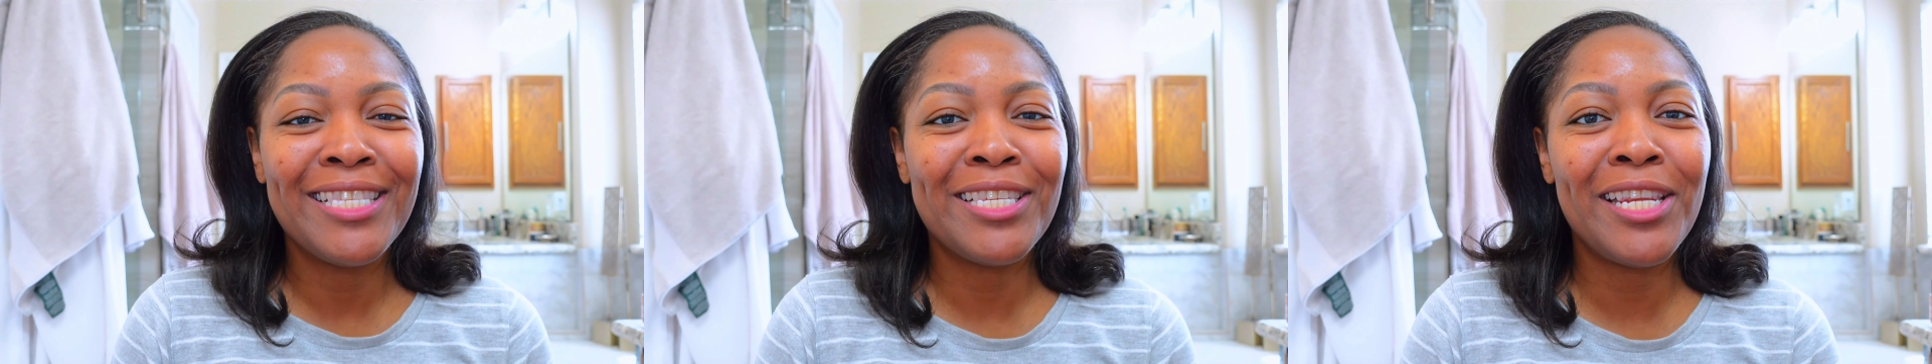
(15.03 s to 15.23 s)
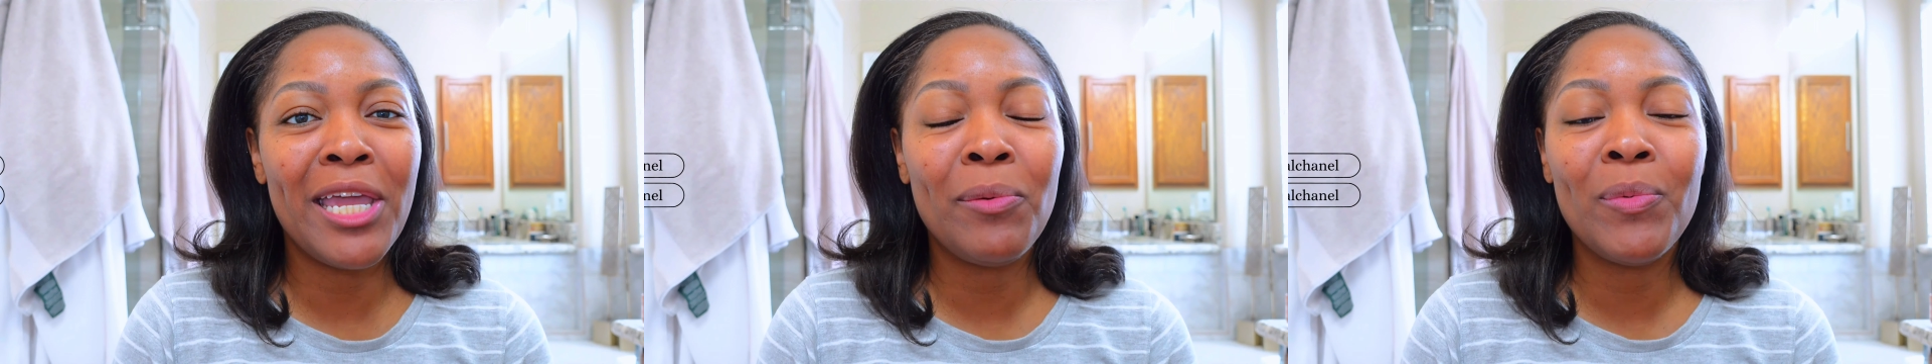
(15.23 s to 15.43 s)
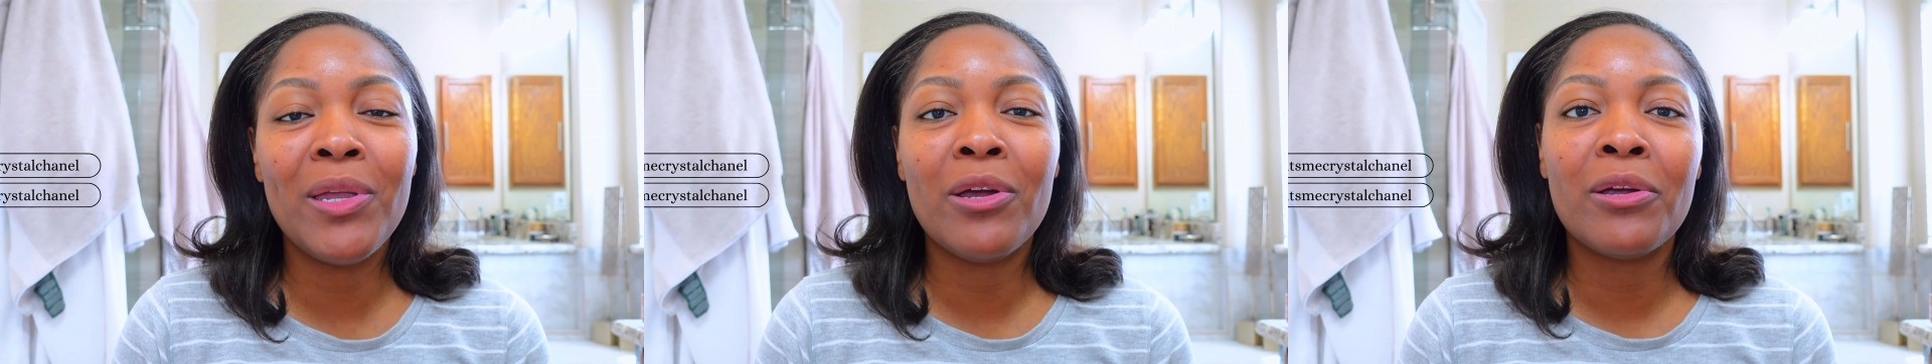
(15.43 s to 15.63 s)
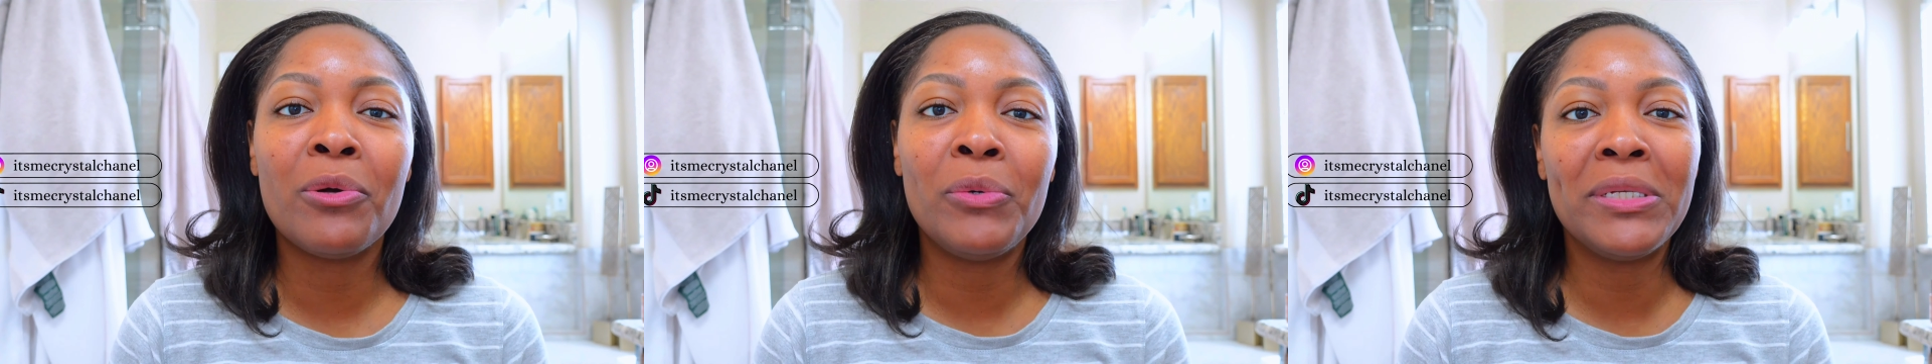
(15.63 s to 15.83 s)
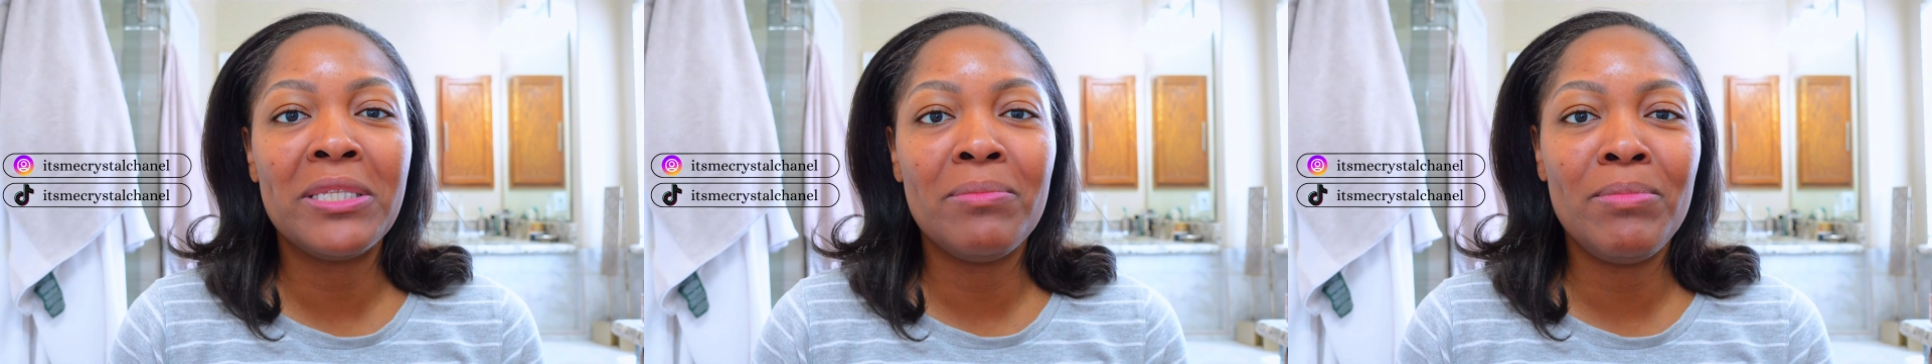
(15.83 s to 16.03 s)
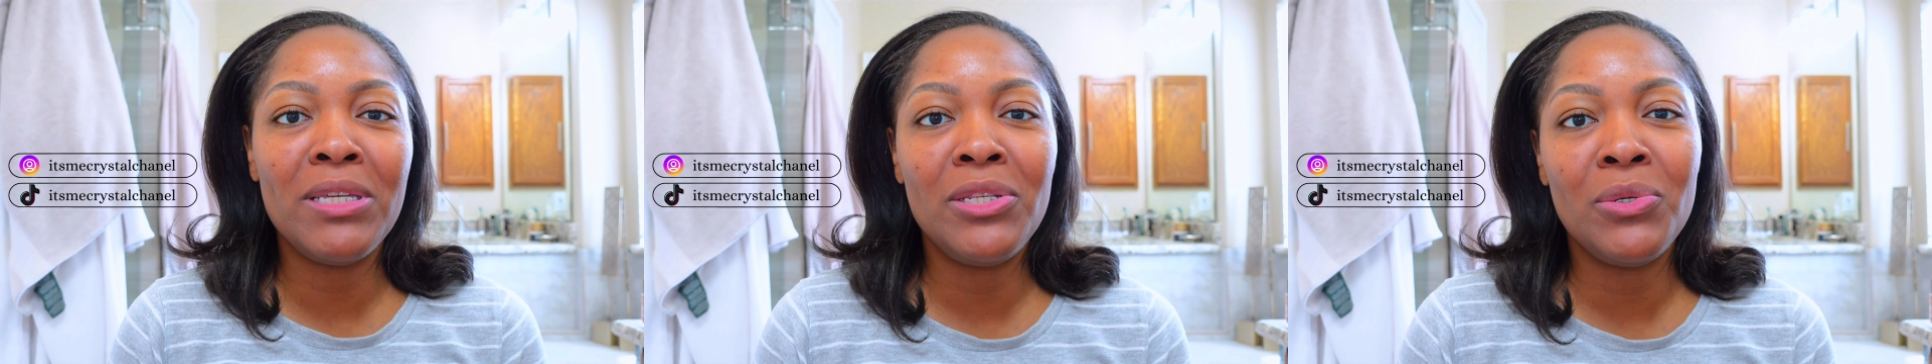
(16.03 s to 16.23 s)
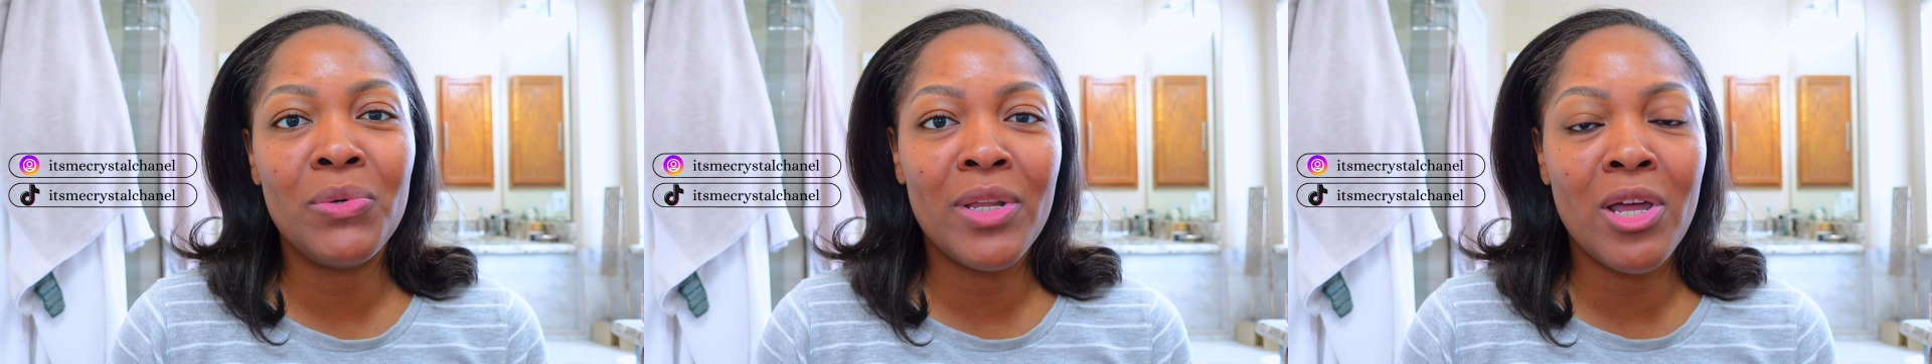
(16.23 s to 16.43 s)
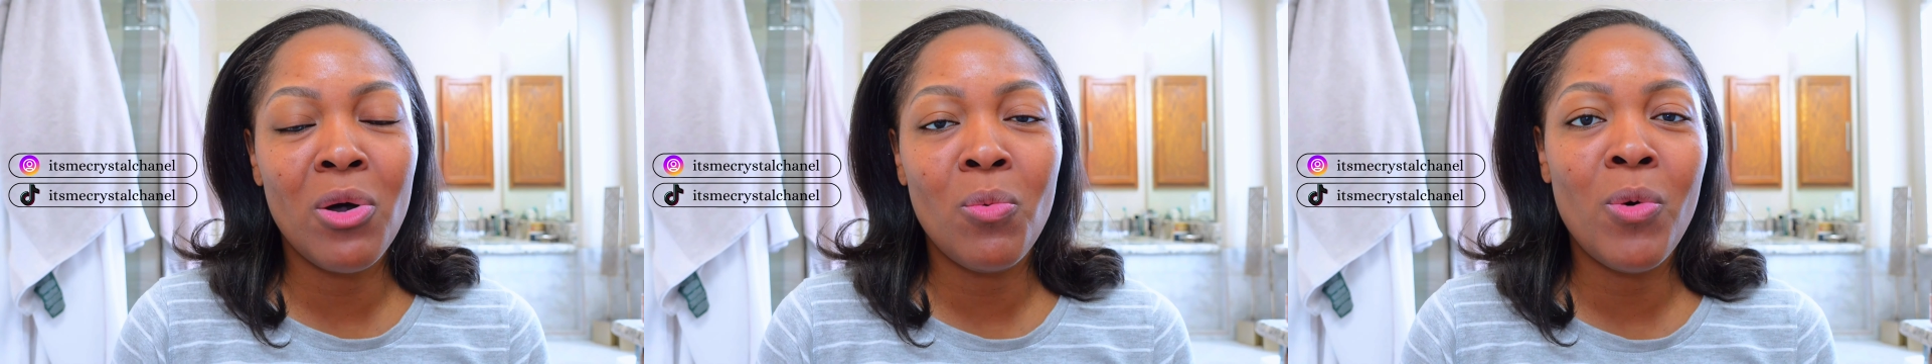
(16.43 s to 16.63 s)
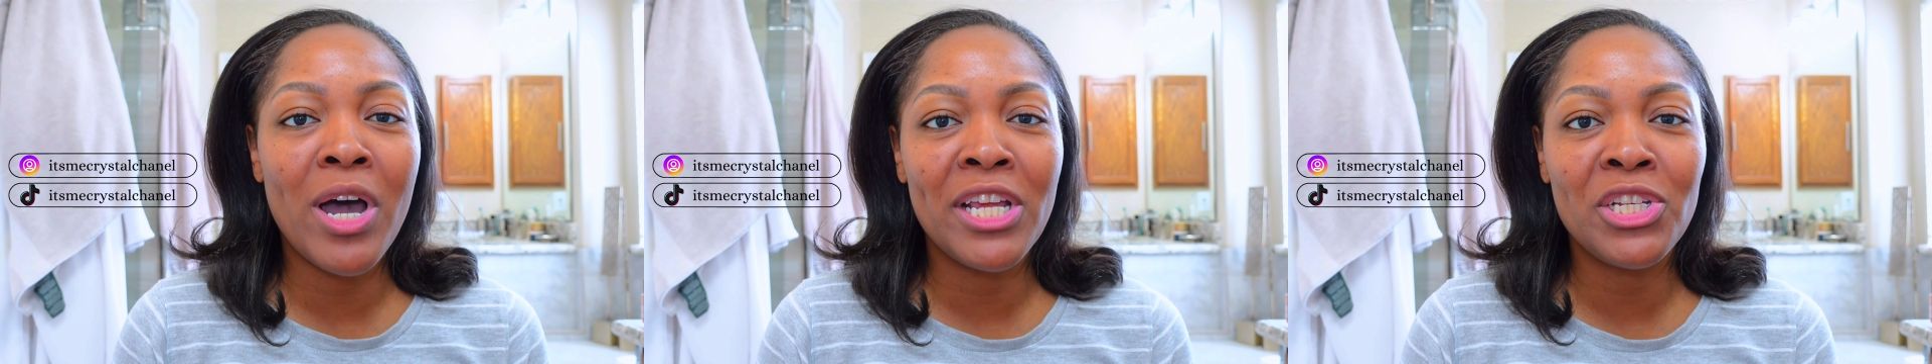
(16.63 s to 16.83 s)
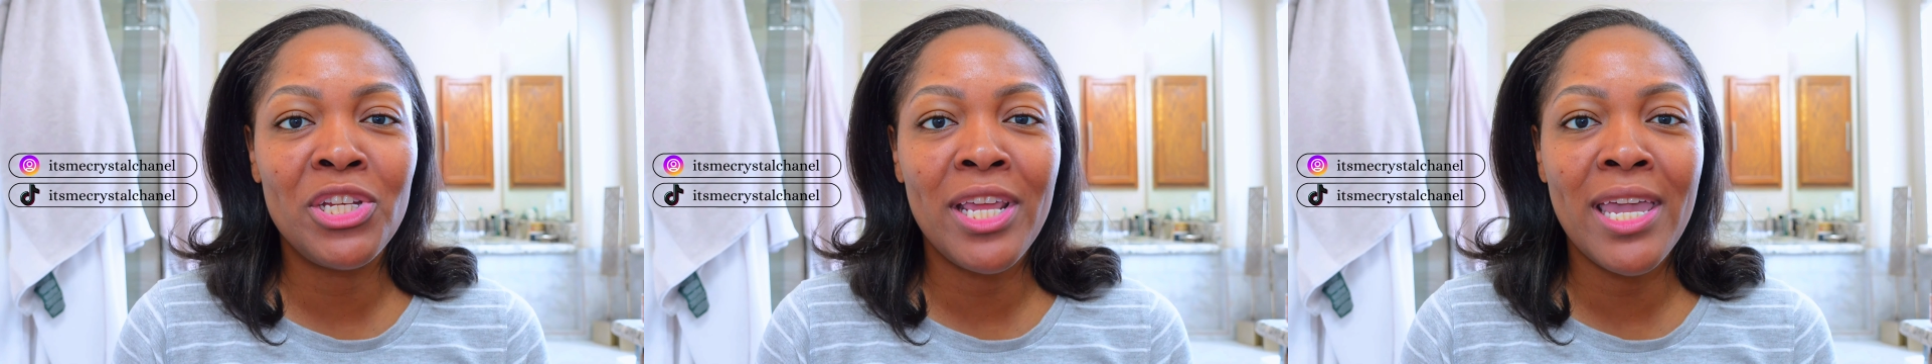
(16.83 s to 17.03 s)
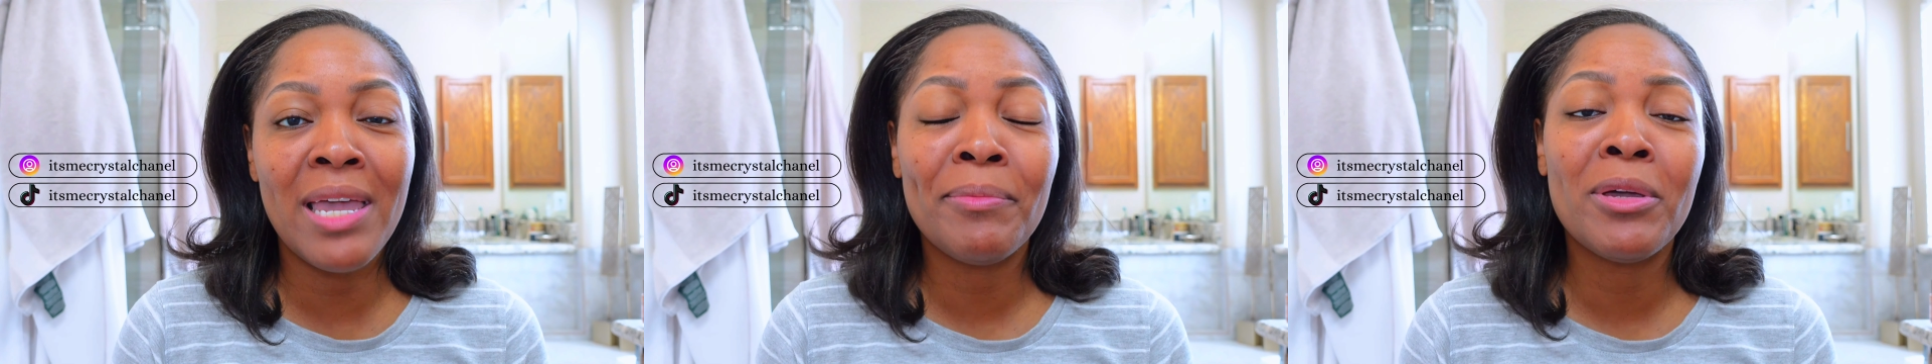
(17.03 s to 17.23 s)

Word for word: Today we are going to be doing a wash day.